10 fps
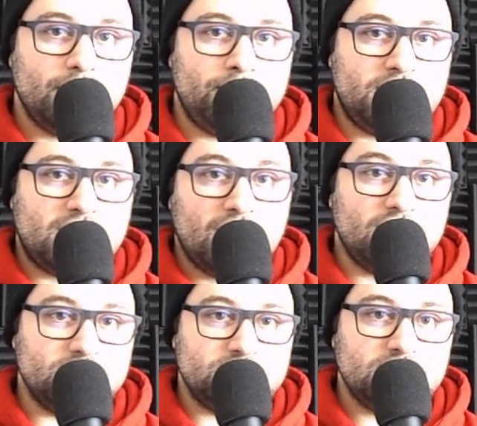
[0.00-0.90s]

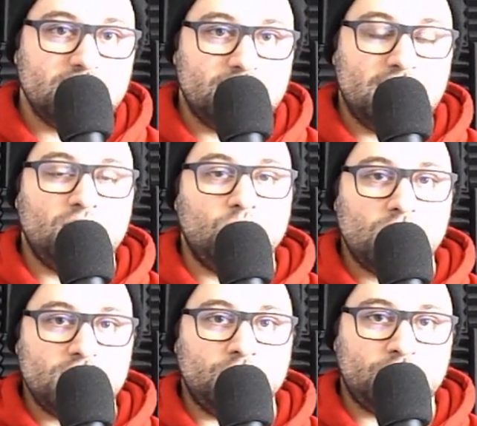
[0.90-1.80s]
because they don't
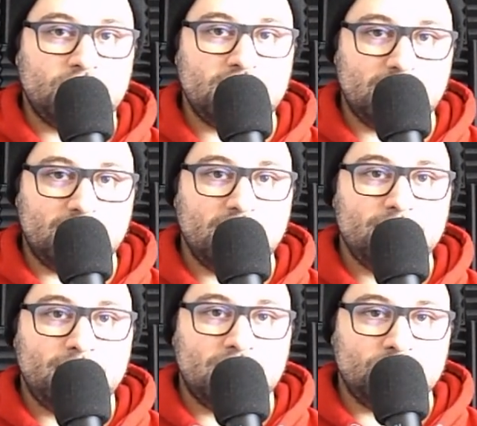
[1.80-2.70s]
want you thinking
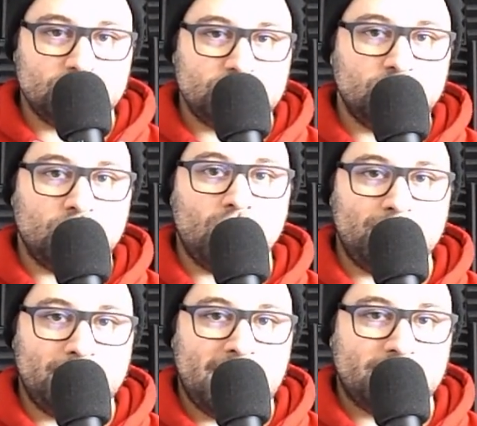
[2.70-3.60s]
that they're still going
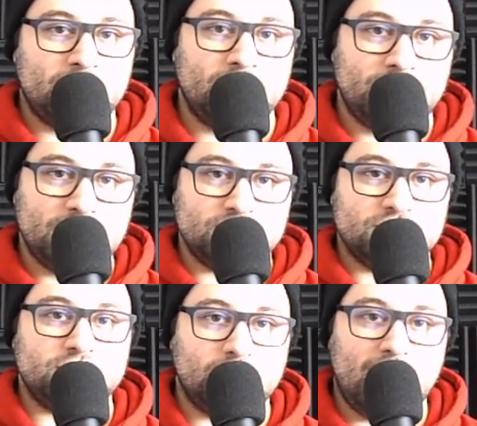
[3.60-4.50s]
back there and things are
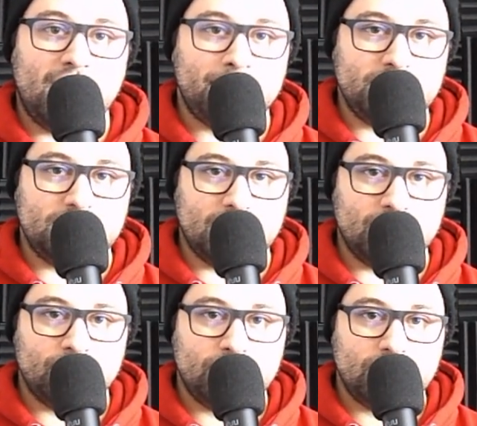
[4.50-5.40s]
still happening
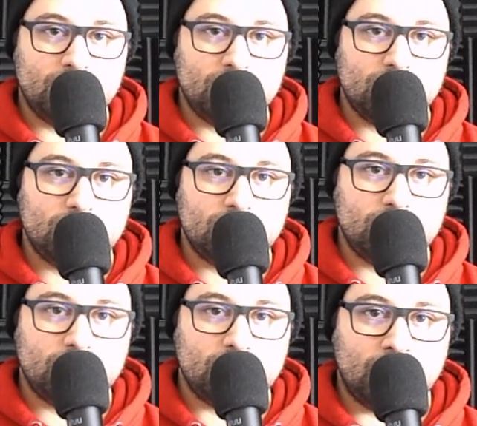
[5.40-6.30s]
there.
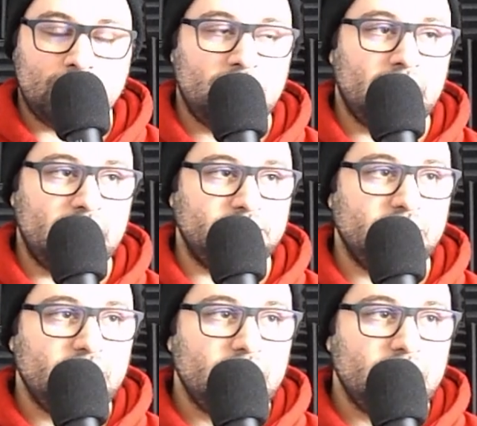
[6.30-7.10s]
All right? And